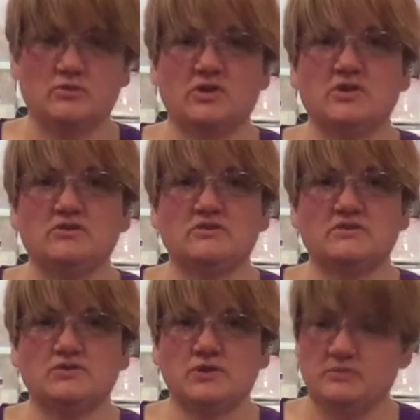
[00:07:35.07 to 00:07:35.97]
We're going to do the
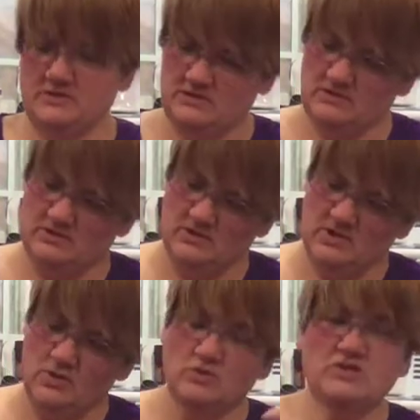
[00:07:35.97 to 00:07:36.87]
strips,
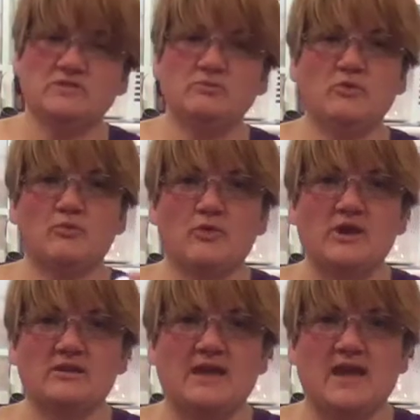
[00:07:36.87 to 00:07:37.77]
which is
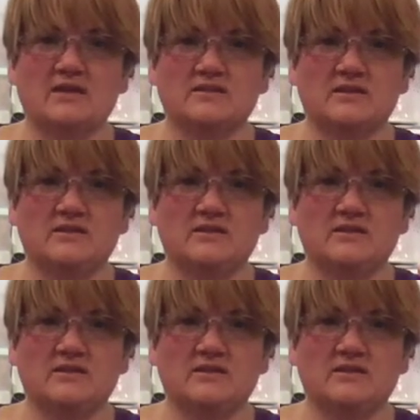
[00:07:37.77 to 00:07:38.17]
readily accurate.